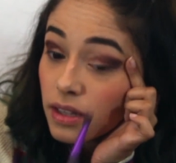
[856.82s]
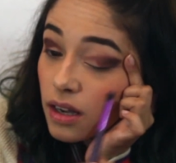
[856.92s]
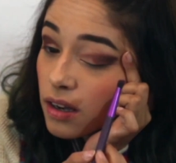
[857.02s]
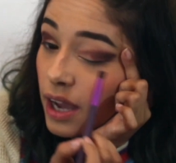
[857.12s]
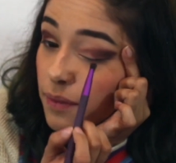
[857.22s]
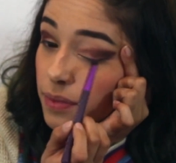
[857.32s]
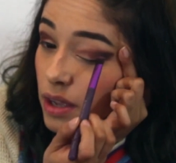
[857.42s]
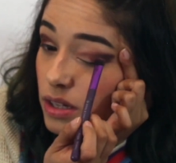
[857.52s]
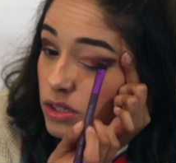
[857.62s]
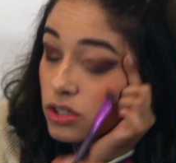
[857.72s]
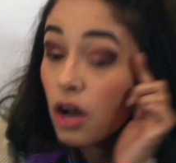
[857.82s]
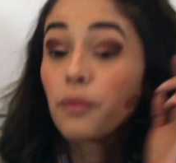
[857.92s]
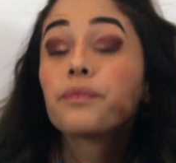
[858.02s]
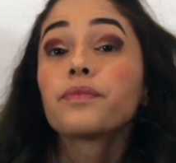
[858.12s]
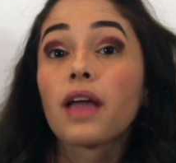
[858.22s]
Okay,
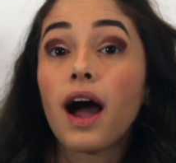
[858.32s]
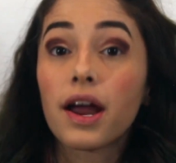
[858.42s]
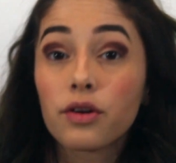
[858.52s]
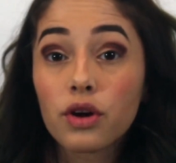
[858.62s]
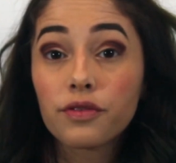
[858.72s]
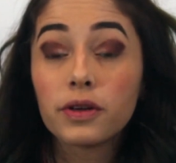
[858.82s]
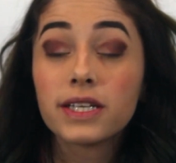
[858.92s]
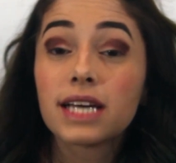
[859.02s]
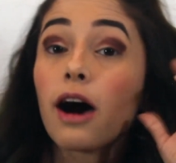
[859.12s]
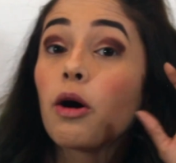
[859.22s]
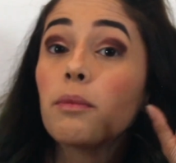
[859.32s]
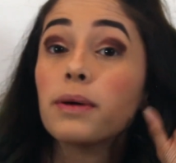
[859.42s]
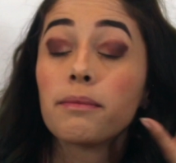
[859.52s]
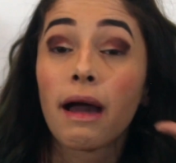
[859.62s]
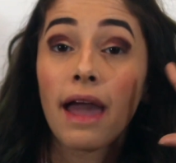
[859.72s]
so I don't know if you can tell,
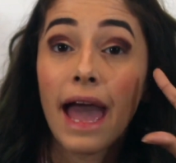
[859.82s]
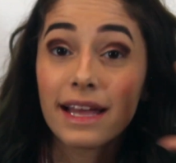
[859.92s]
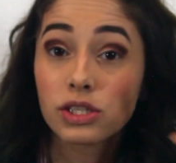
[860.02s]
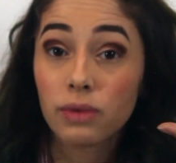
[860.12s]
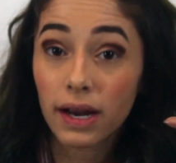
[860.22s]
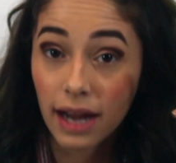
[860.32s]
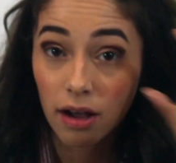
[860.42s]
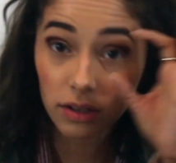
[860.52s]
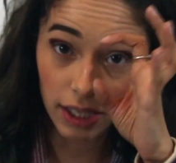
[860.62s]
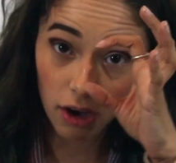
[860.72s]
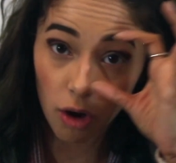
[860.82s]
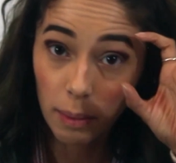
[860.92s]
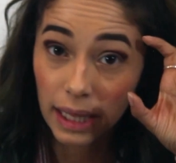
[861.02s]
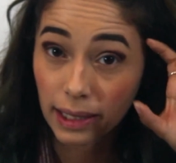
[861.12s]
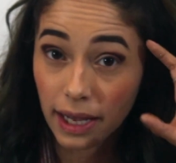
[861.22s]
but my ends right now, like all
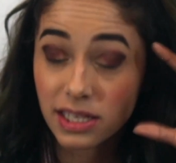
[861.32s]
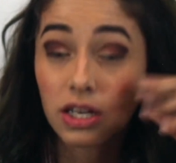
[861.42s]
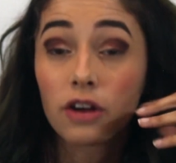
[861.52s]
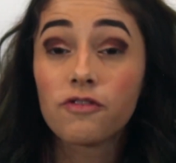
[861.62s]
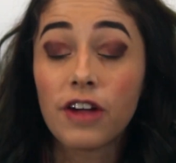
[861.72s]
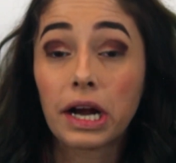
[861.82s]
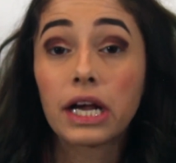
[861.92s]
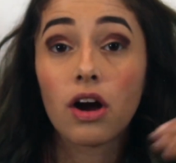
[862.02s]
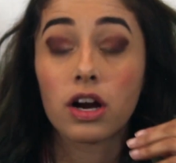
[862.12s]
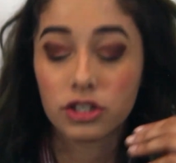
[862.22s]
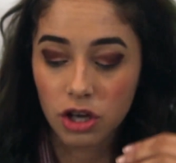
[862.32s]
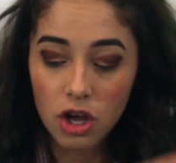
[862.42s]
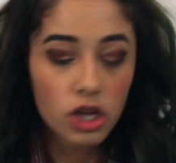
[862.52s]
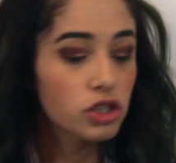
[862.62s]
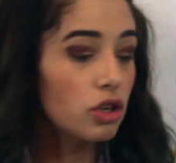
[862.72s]
my lines are very harsh.
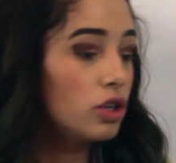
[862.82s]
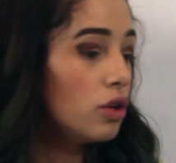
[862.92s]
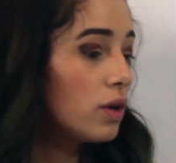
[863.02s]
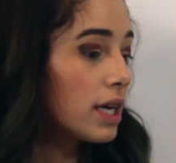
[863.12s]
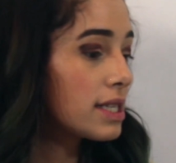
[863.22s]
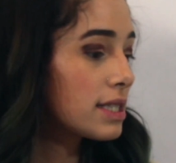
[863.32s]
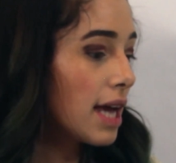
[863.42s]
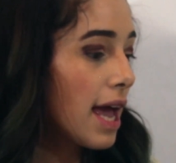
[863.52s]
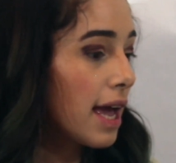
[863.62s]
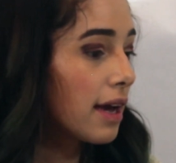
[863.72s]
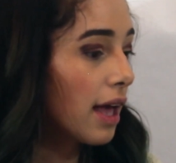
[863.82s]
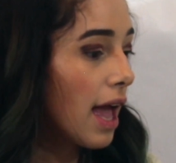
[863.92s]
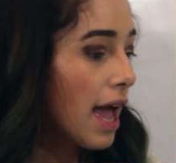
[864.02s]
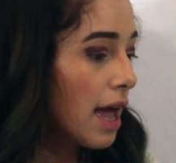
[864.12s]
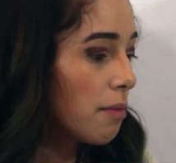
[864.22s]
So you can take
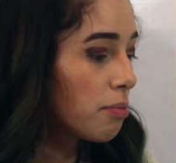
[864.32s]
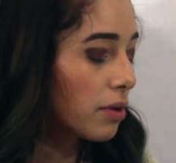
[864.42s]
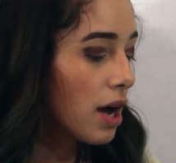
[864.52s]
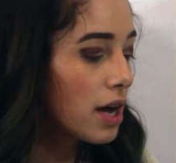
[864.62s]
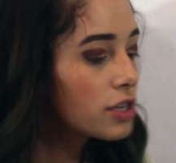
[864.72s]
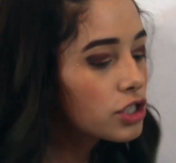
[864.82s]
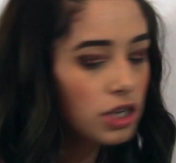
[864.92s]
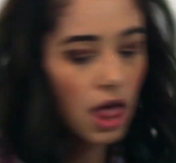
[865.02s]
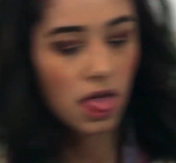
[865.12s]
a brush